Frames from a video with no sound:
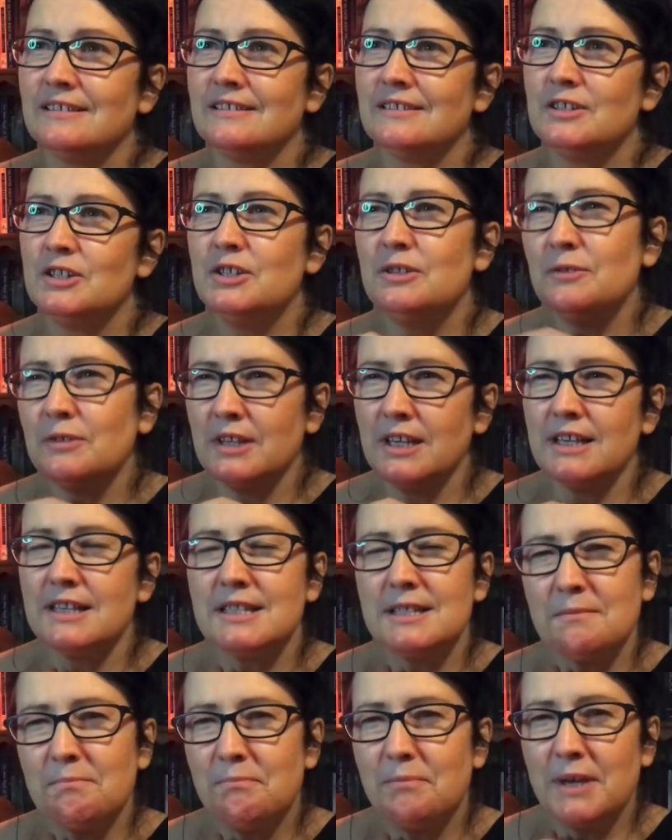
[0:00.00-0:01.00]
Do you think
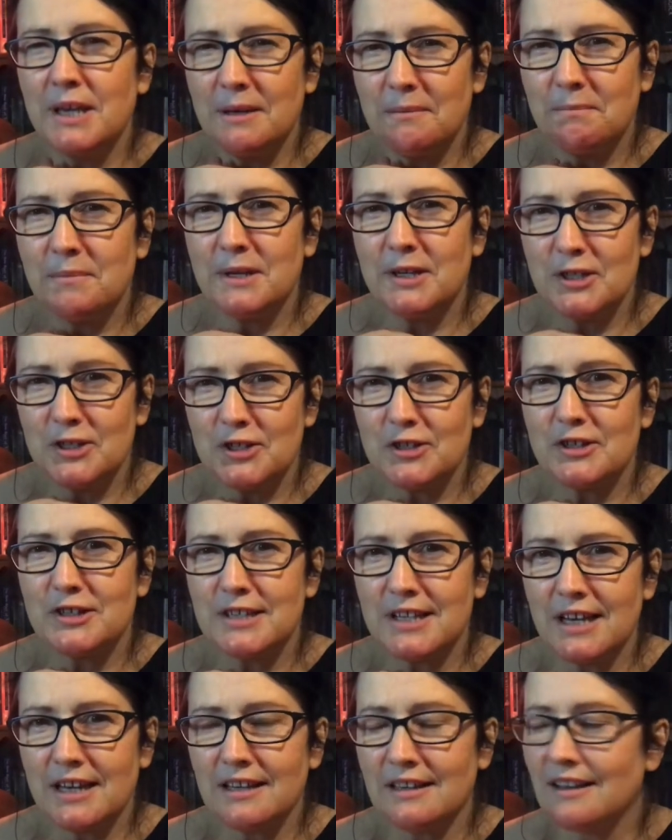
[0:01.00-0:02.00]
it's a big picture
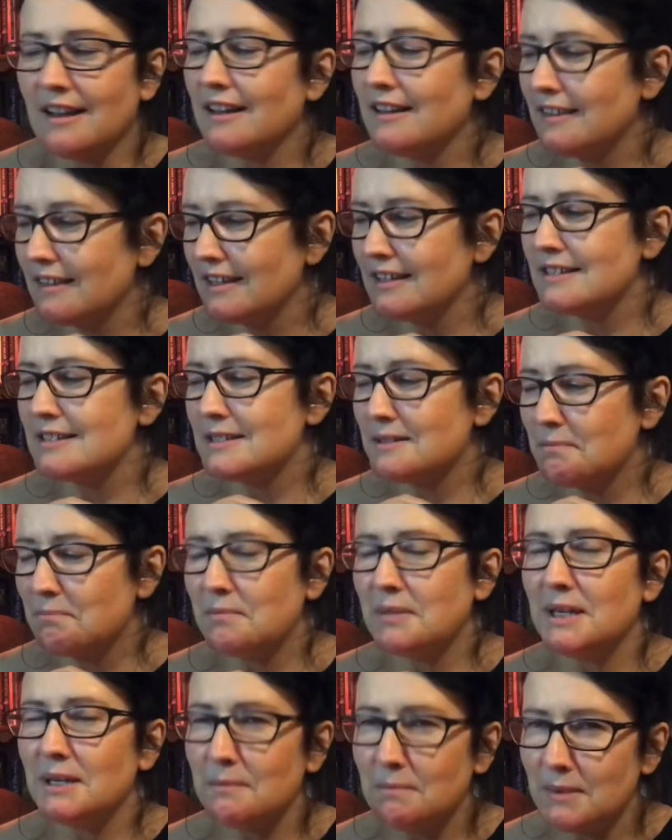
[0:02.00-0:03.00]
deck? I think it's a
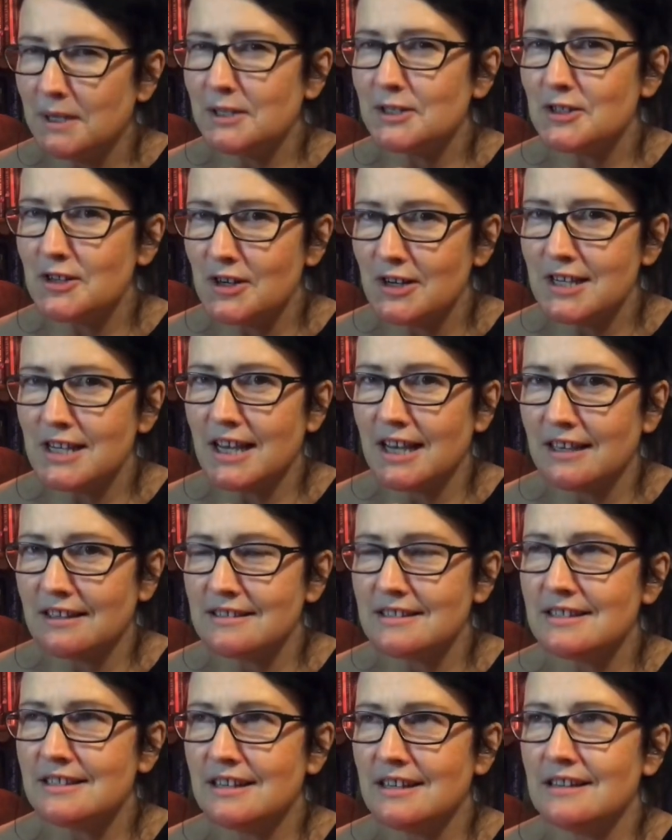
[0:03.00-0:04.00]
big picture deck
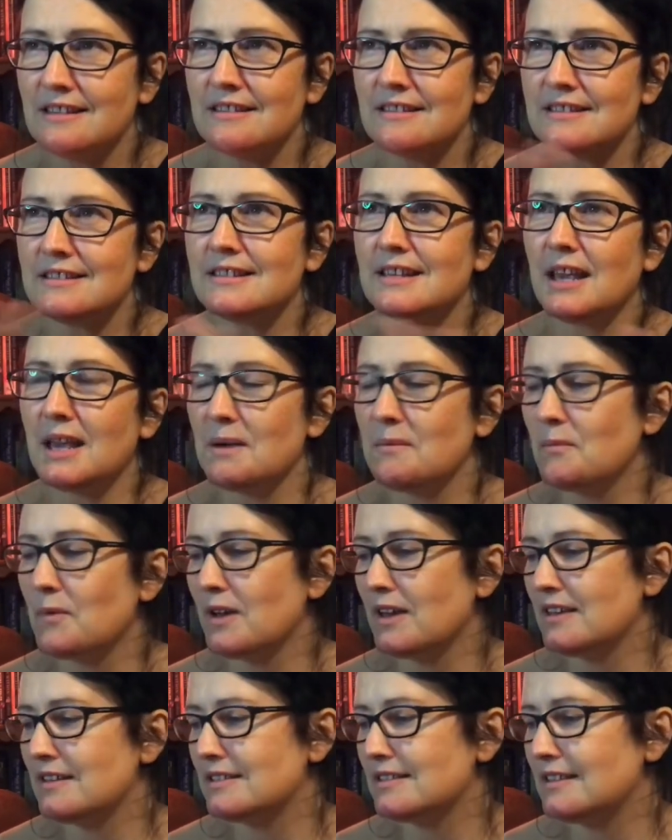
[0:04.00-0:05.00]
still, the same
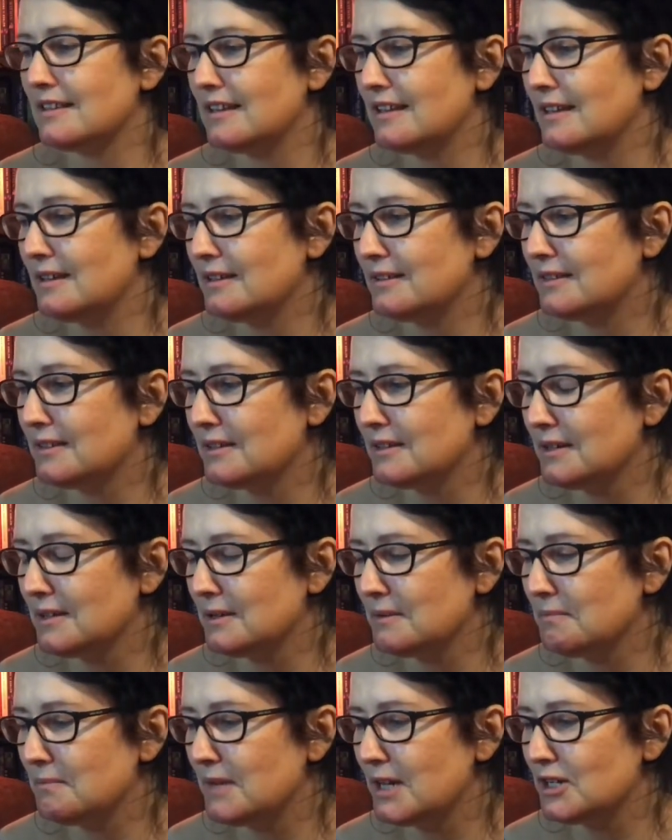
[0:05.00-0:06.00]
way as the
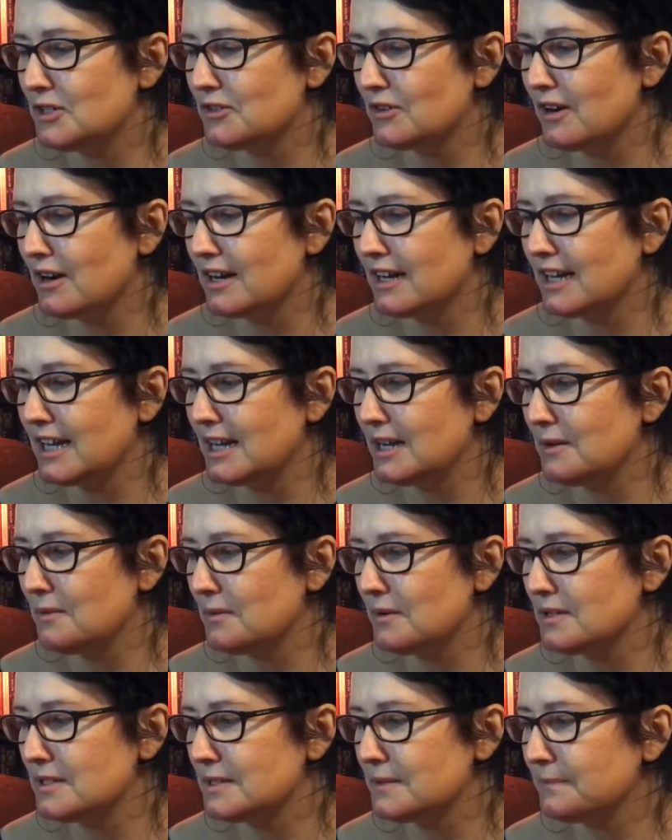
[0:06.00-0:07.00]
Major Arcana
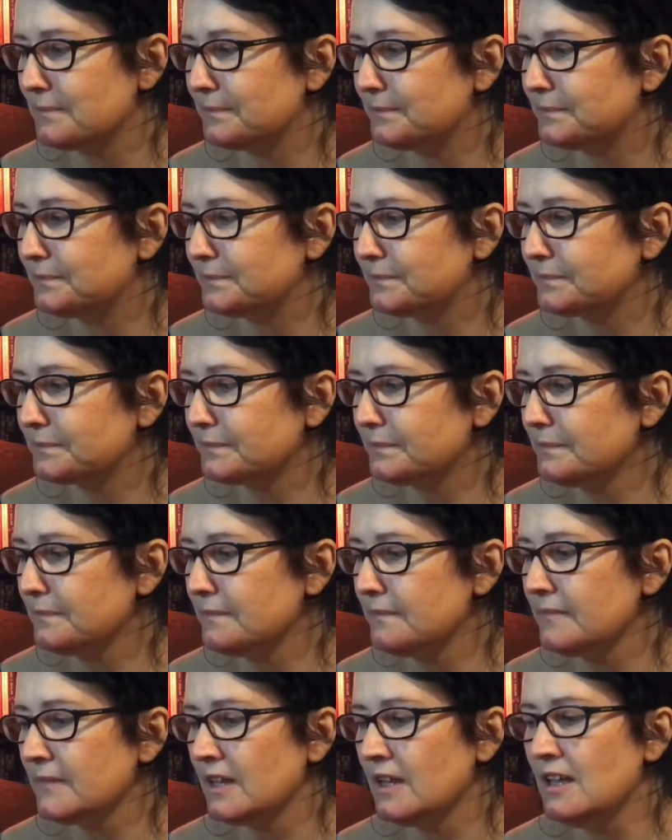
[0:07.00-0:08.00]
was.
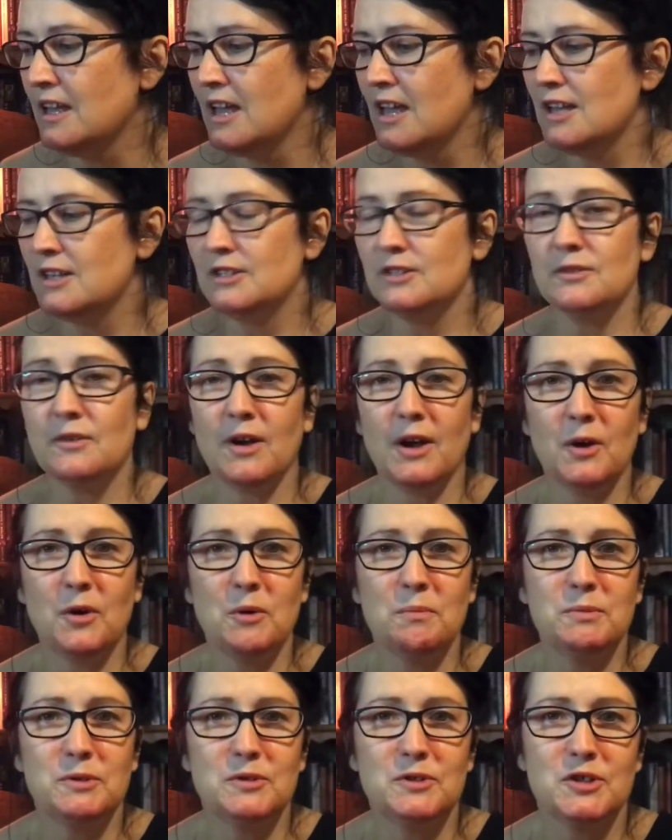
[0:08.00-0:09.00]
So I
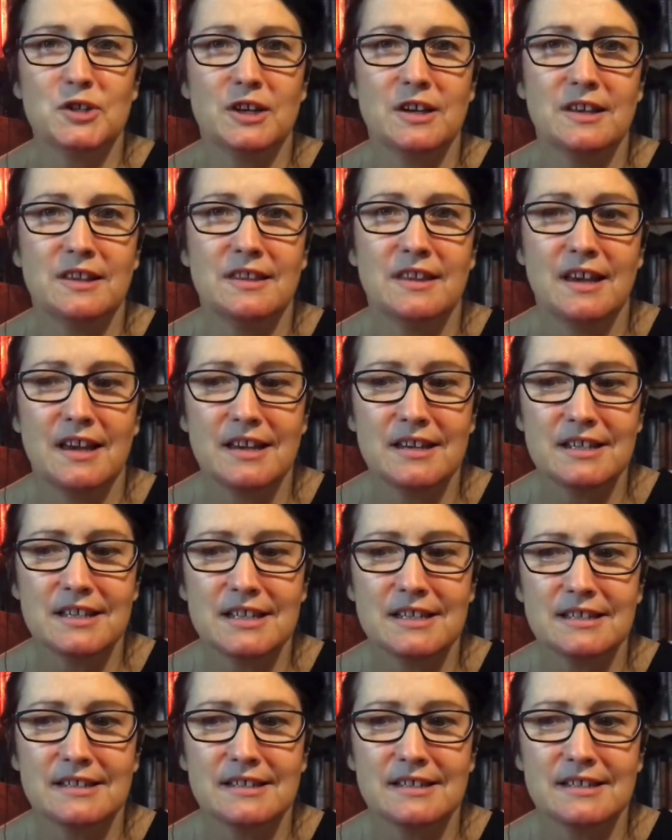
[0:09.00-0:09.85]
hope you enjoyed that.